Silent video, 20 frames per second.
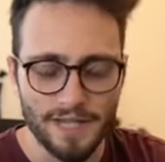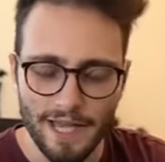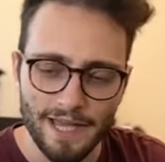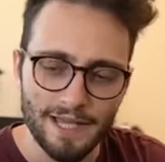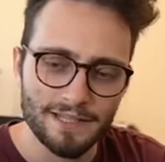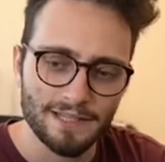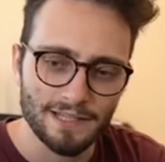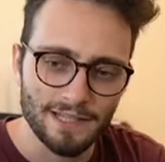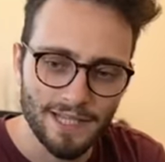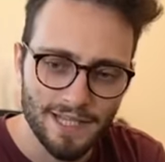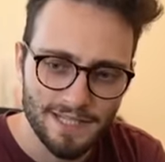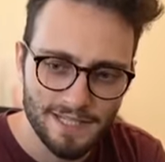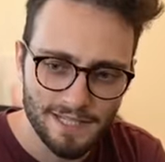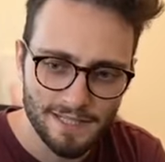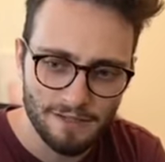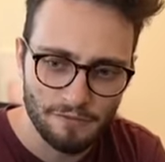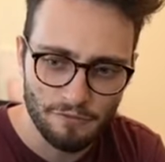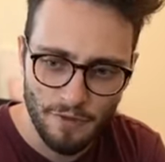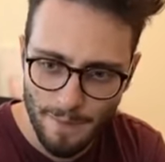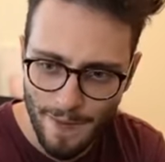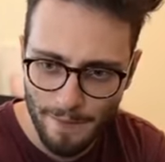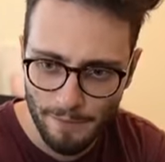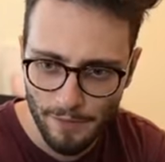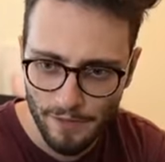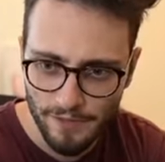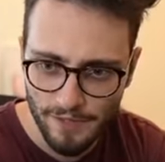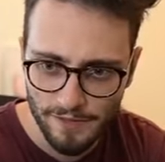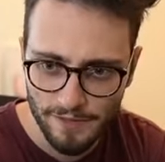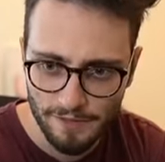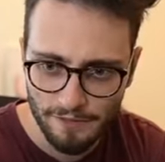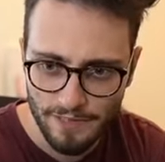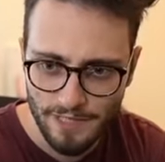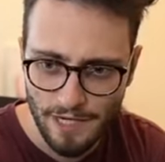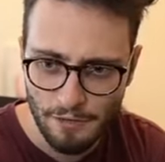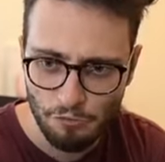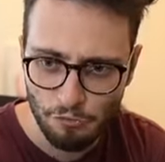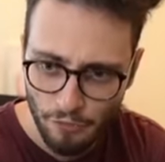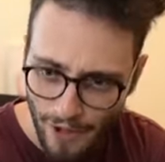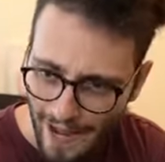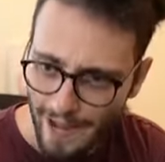And let's remember that there is a
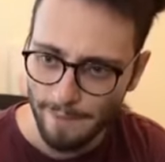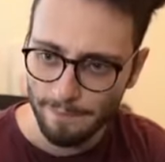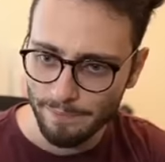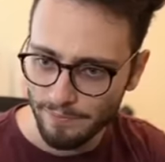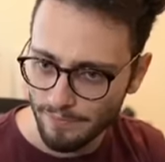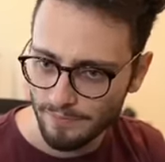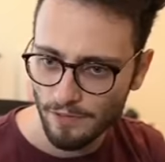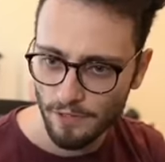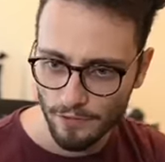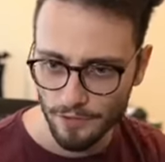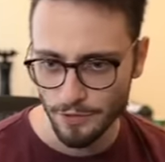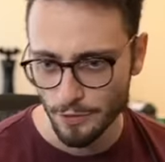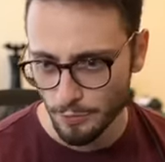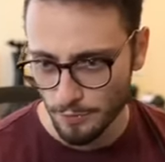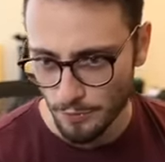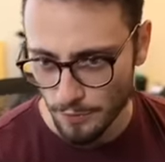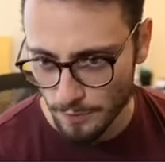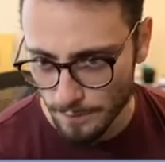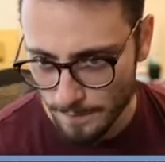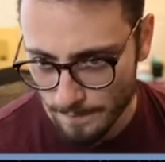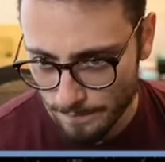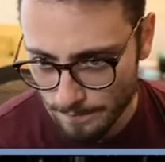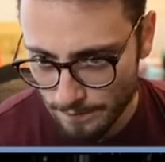rap on YouTube